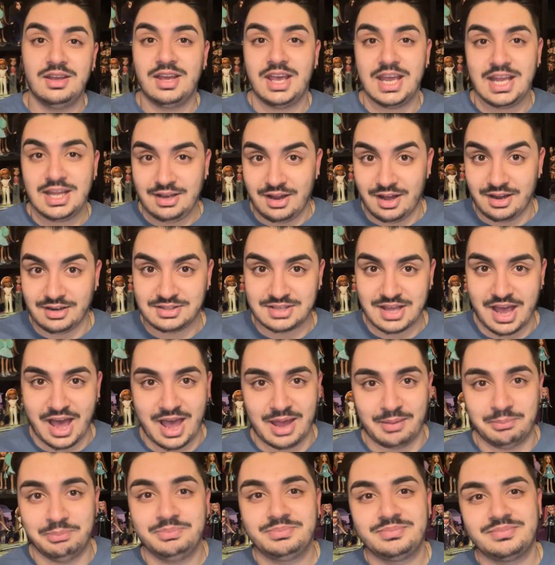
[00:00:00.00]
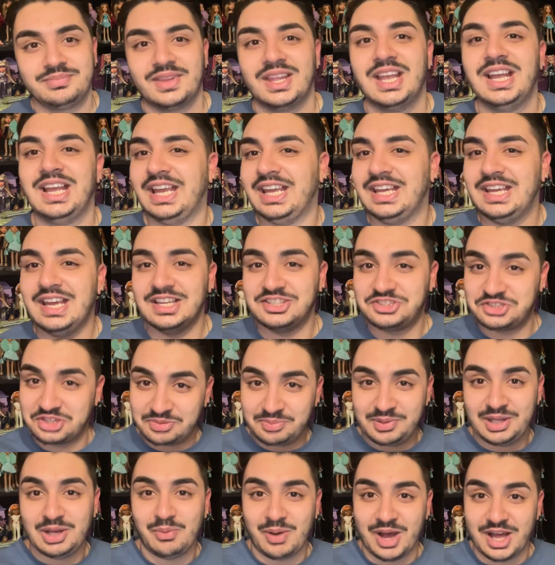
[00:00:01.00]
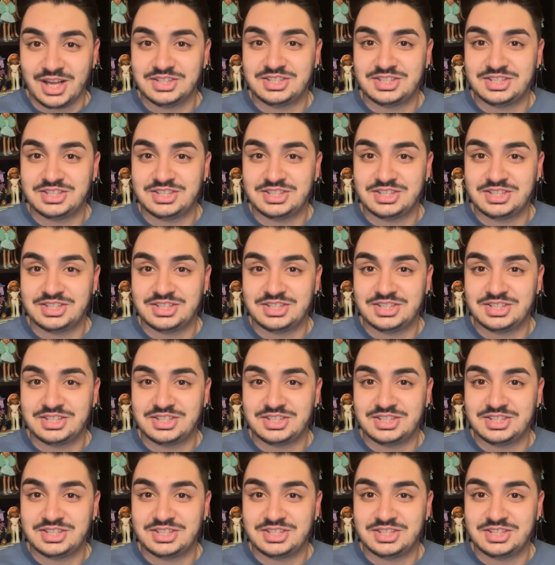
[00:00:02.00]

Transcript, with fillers: a long time it, it took me a while